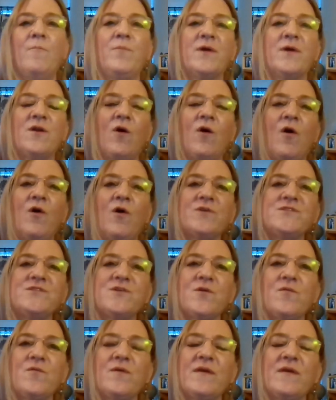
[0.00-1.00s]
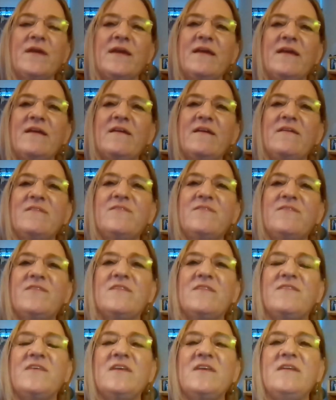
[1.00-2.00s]
But also
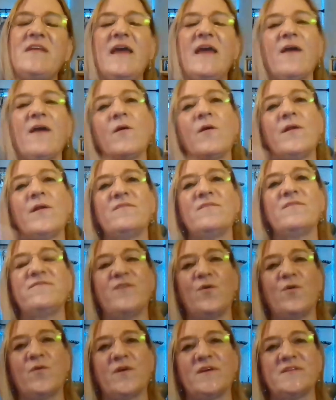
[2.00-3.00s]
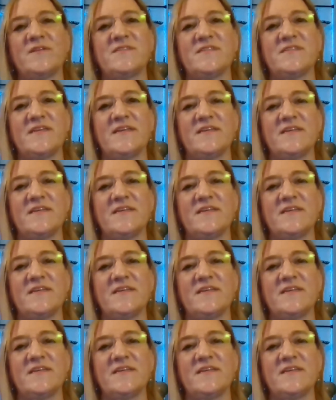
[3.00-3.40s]
the narrative focus